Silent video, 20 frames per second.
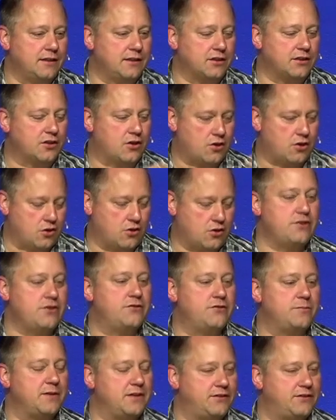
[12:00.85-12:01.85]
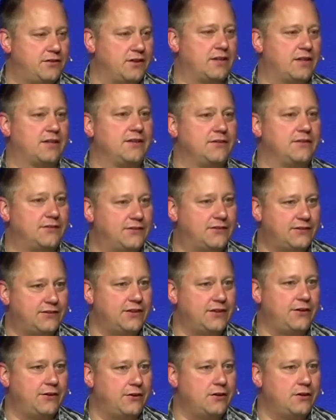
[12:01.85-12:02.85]
encouragement to
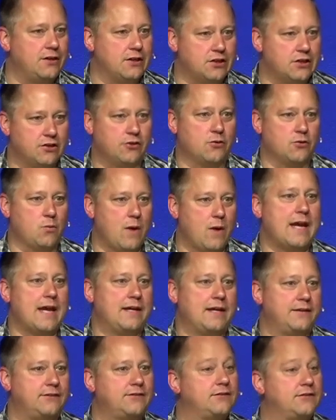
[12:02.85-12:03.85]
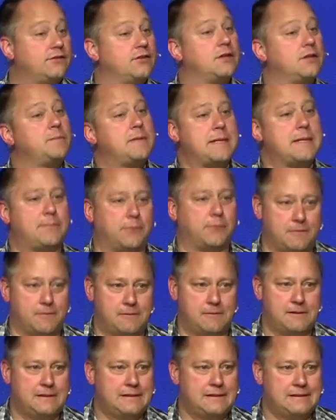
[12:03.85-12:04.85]
consider your ways to the people.
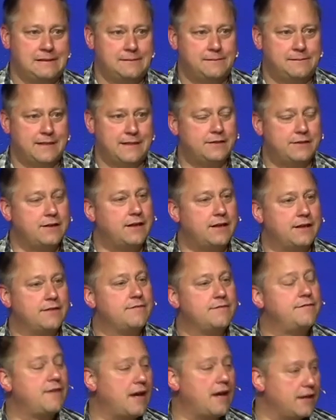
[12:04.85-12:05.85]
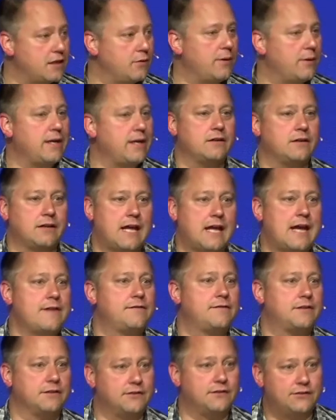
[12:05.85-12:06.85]
Man, you got to evaluate your
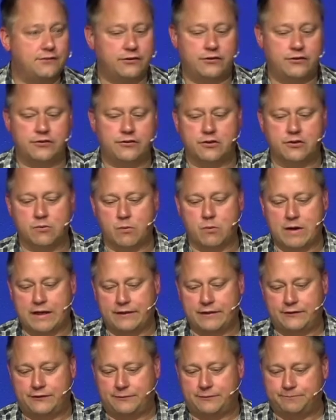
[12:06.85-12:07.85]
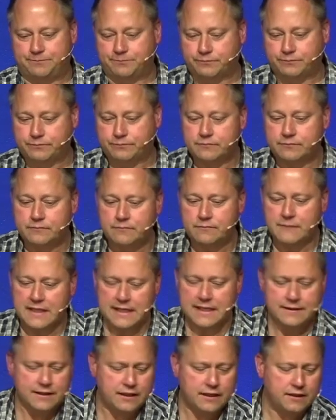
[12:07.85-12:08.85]
life, consider your ways.
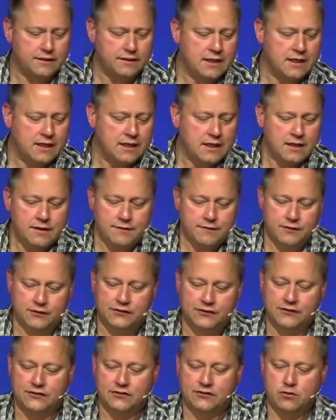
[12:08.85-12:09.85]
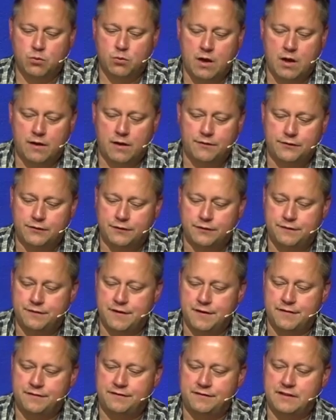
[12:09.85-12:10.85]
And then in verses 12 through
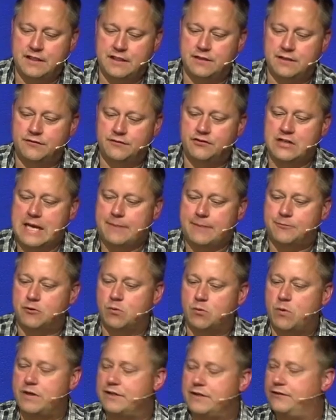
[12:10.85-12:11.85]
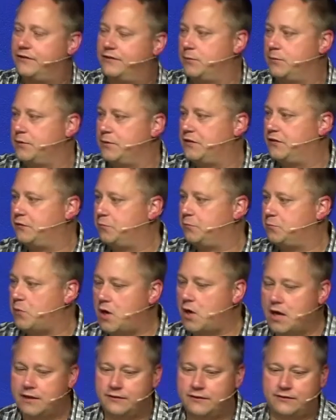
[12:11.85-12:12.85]
15 of chapter 1 is the
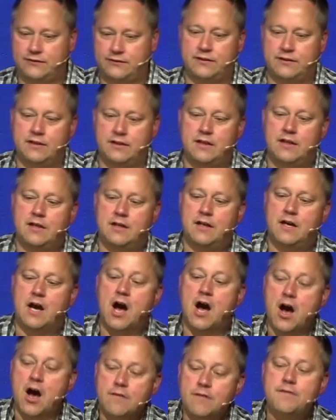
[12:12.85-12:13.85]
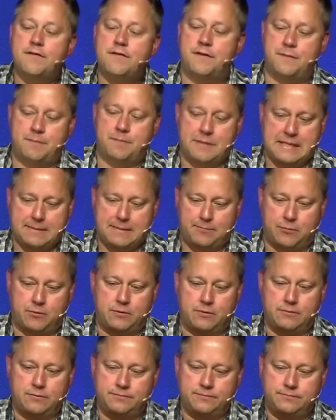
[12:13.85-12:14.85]
response of the people